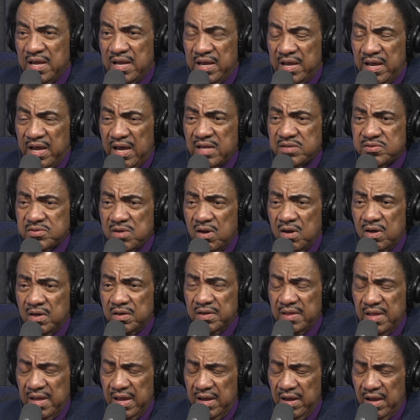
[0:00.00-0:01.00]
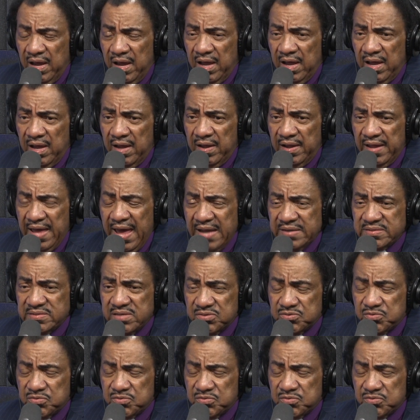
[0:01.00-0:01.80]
It's on Access